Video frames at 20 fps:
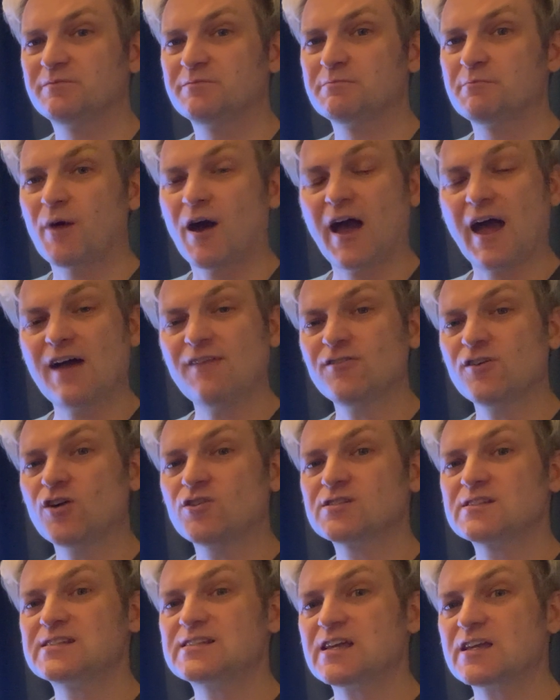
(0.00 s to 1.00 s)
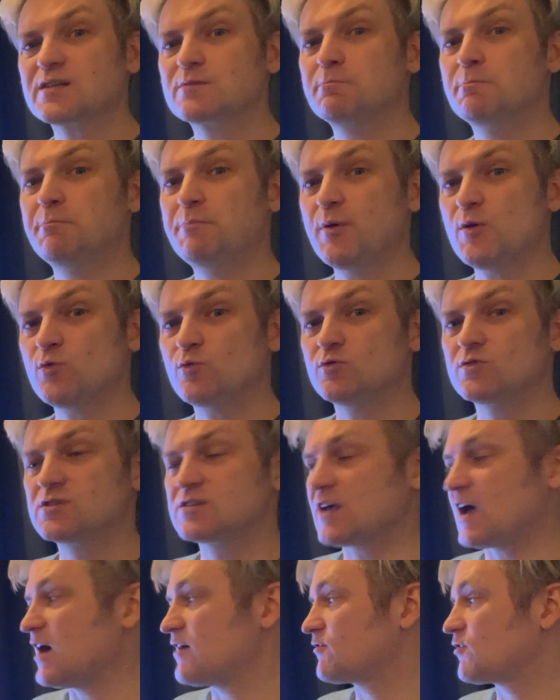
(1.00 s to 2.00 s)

But I haven't got 6 boots. I've